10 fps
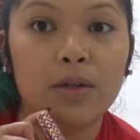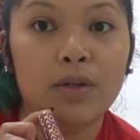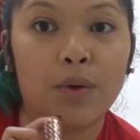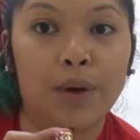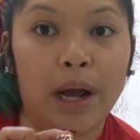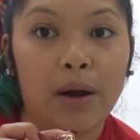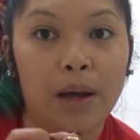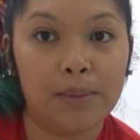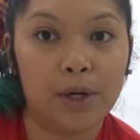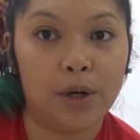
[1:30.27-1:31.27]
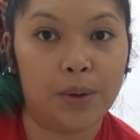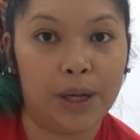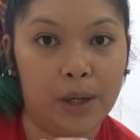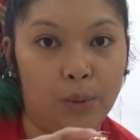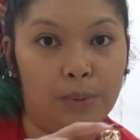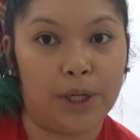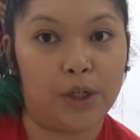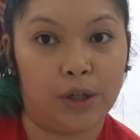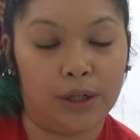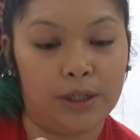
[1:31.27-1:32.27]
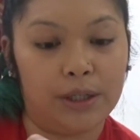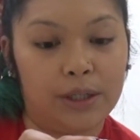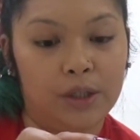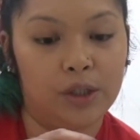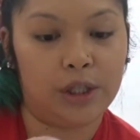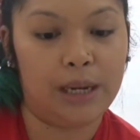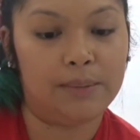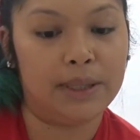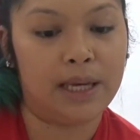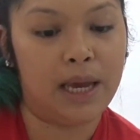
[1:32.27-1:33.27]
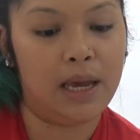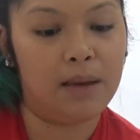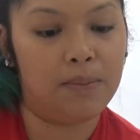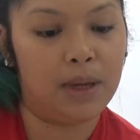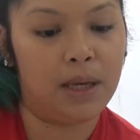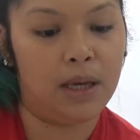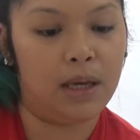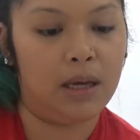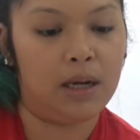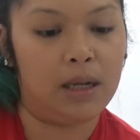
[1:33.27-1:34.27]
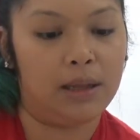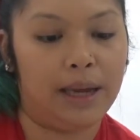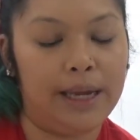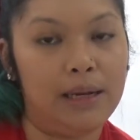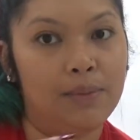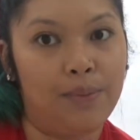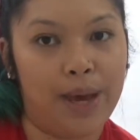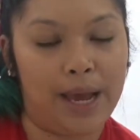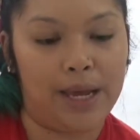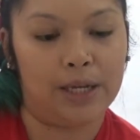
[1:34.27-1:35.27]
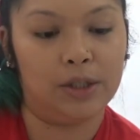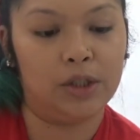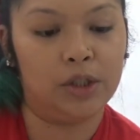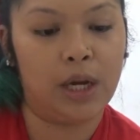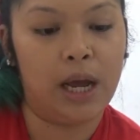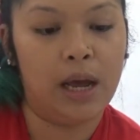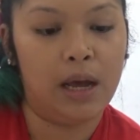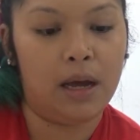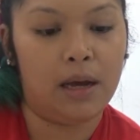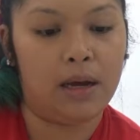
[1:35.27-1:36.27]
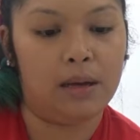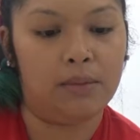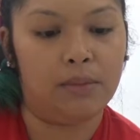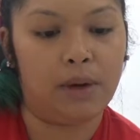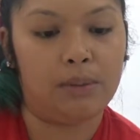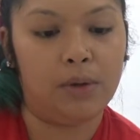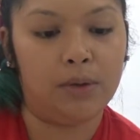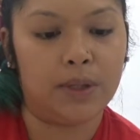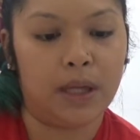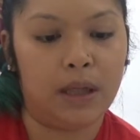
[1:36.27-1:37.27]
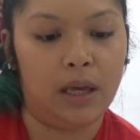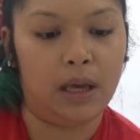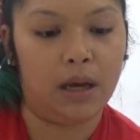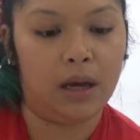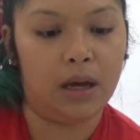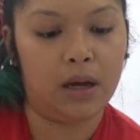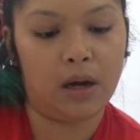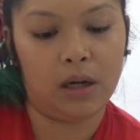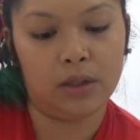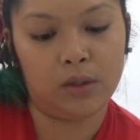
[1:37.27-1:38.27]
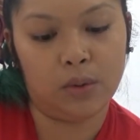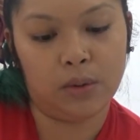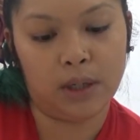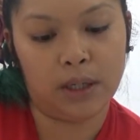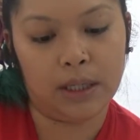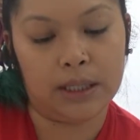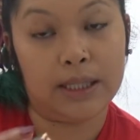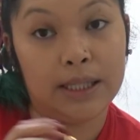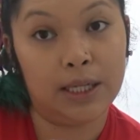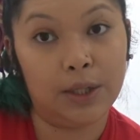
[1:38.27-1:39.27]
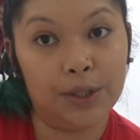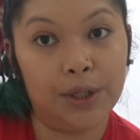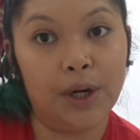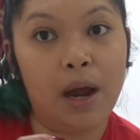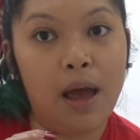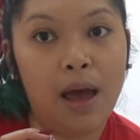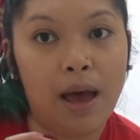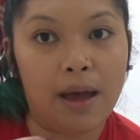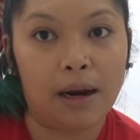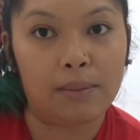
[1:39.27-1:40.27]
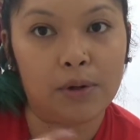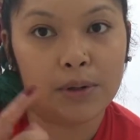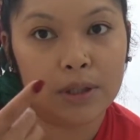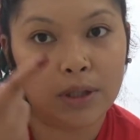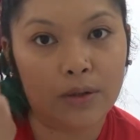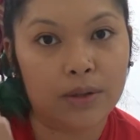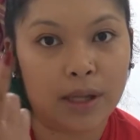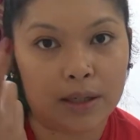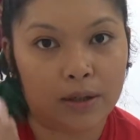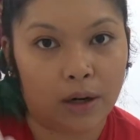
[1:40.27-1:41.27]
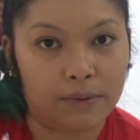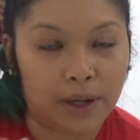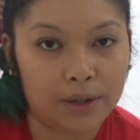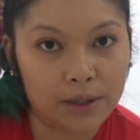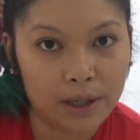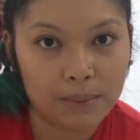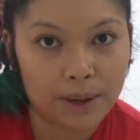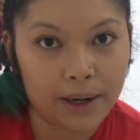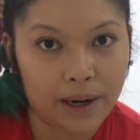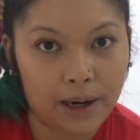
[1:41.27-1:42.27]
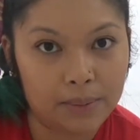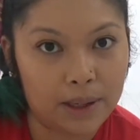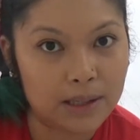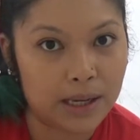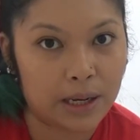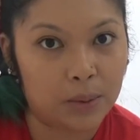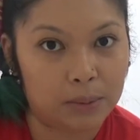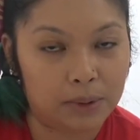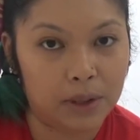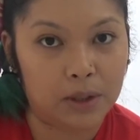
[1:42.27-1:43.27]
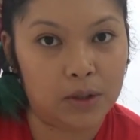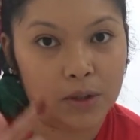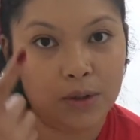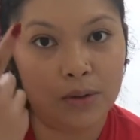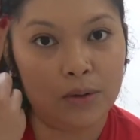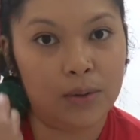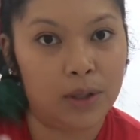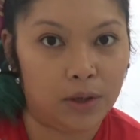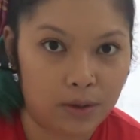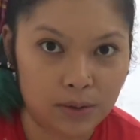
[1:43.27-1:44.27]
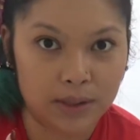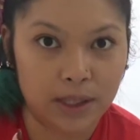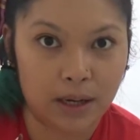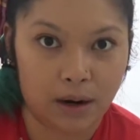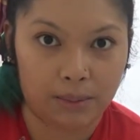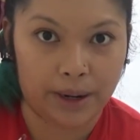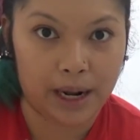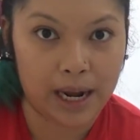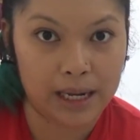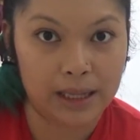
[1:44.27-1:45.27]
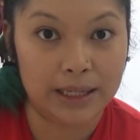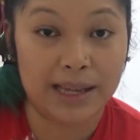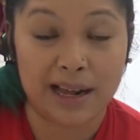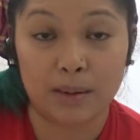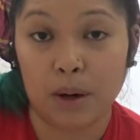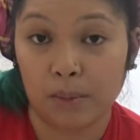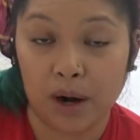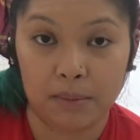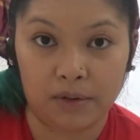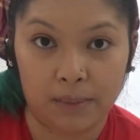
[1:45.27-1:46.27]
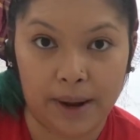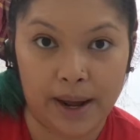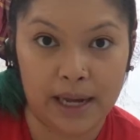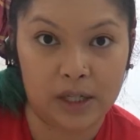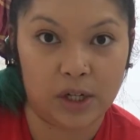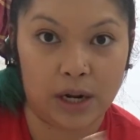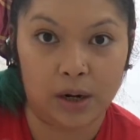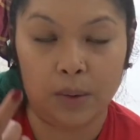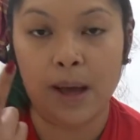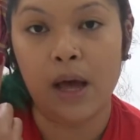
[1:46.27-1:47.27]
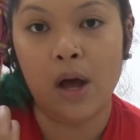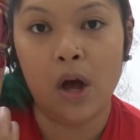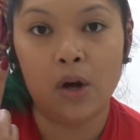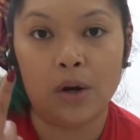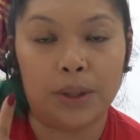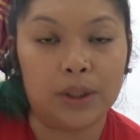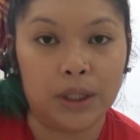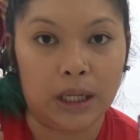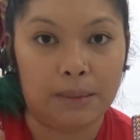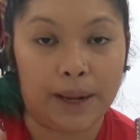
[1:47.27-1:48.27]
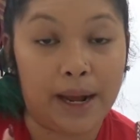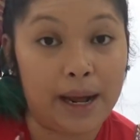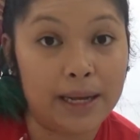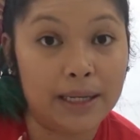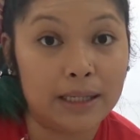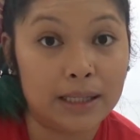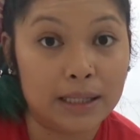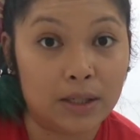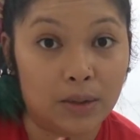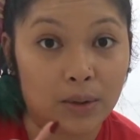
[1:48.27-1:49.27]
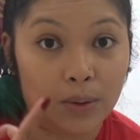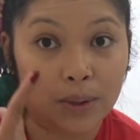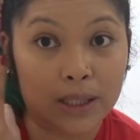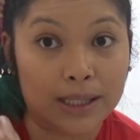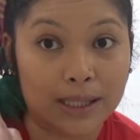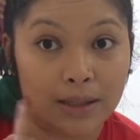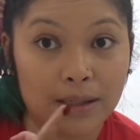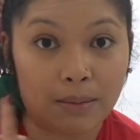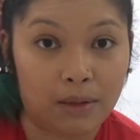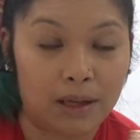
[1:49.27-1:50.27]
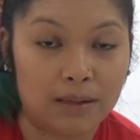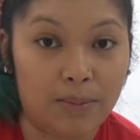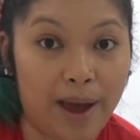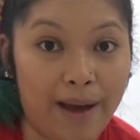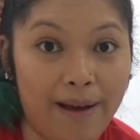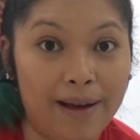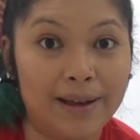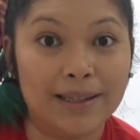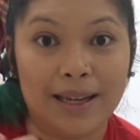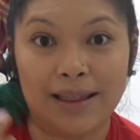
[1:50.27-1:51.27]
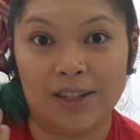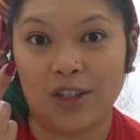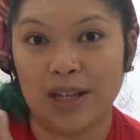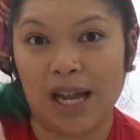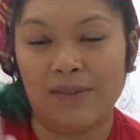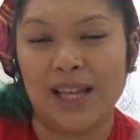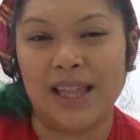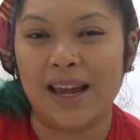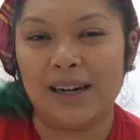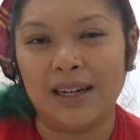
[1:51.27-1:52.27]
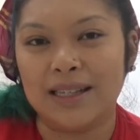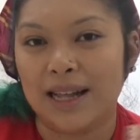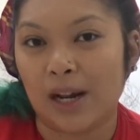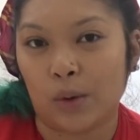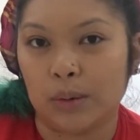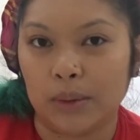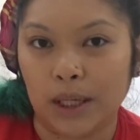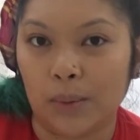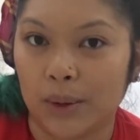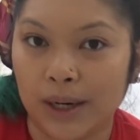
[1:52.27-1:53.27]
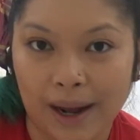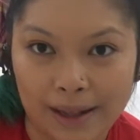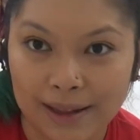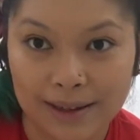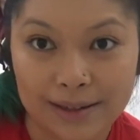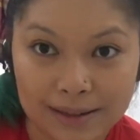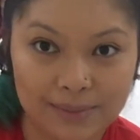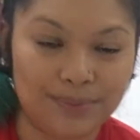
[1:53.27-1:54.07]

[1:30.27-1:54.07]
So now I'm going to go in with my Tarte Shape Tape in light beige. I'm using the contour concealer, and I'm going to use that to carve underneath my eyebrows like I normally do. Use it on my eyelids as my primer for my eyeshadow. Go underneath my eyes to conceal some of these bags, and then just kind of hit the areas that I normally would highlight.